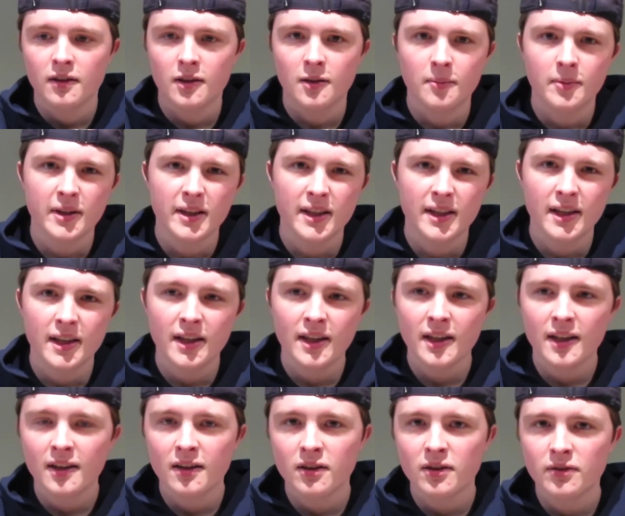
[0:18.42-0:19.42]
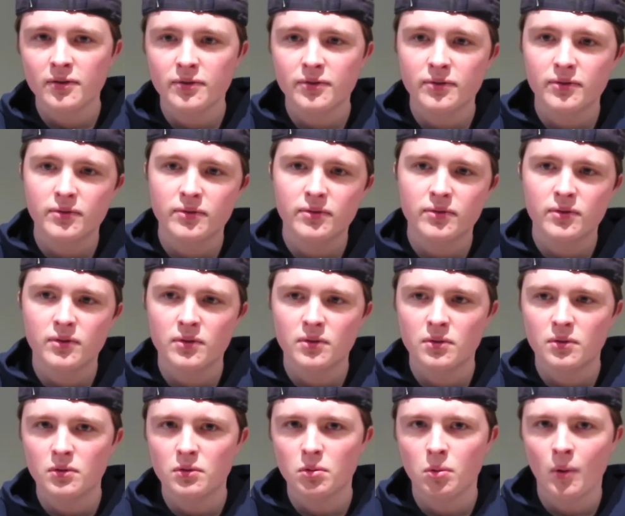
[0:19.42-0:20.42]
the beginning of
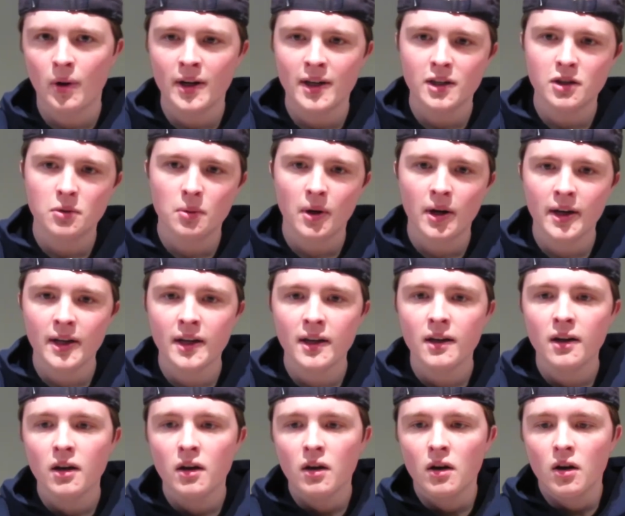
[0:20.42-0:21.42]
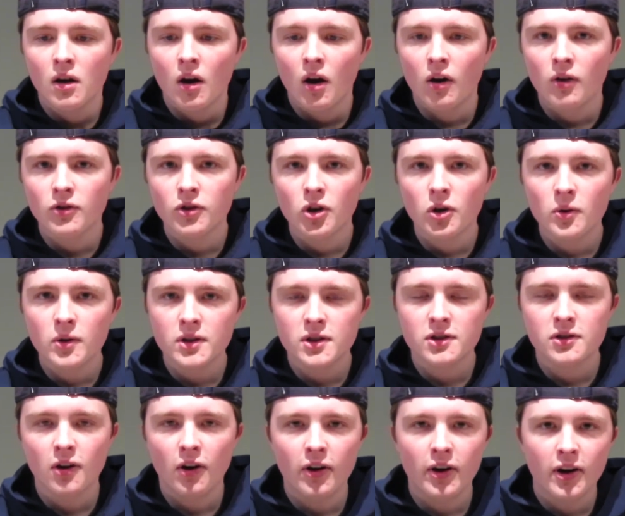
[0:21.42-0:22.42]
2020 although it
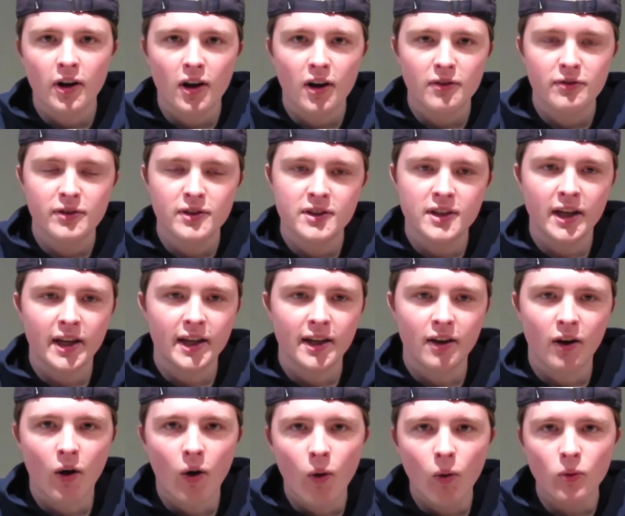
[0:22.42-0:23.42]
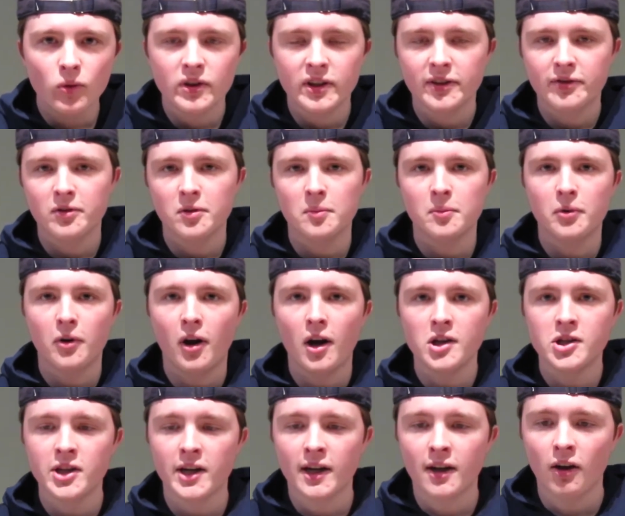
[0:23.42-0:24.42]
started off as like a whole different
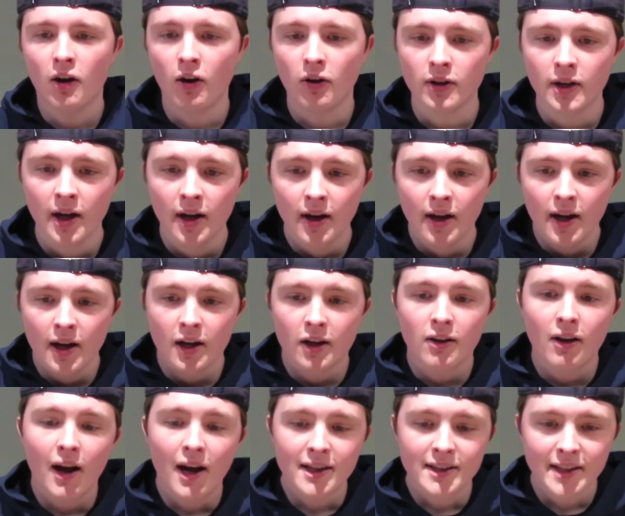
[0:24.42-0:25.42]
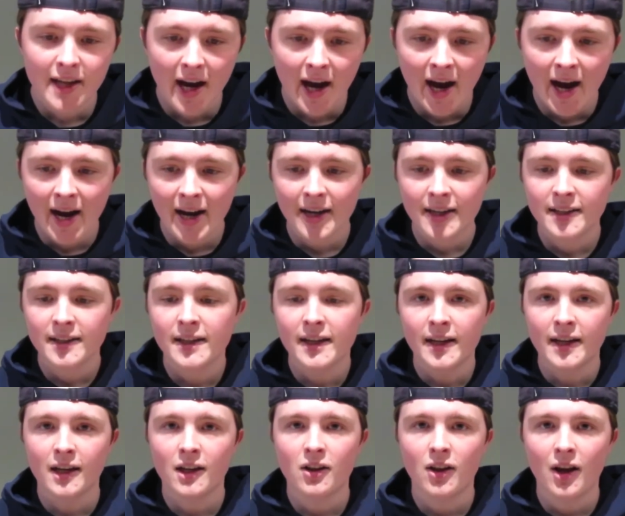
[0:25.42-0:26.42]
project called class act
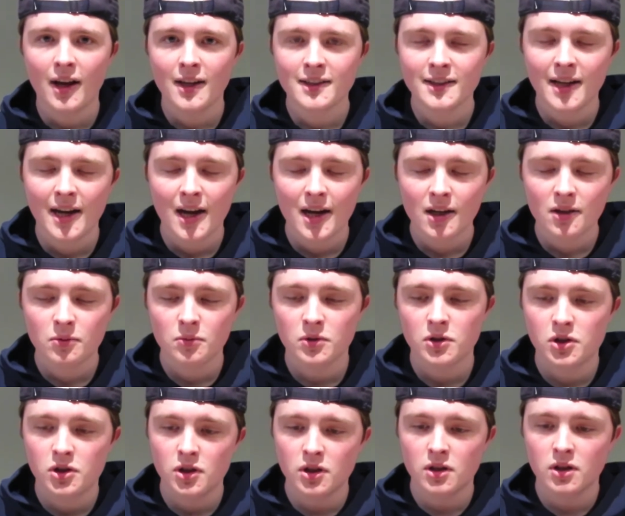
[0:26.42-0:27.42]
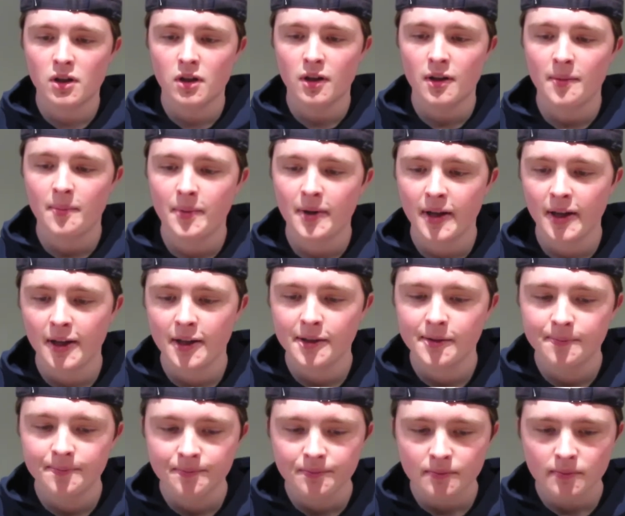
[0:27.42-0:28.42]
and class act was just going to be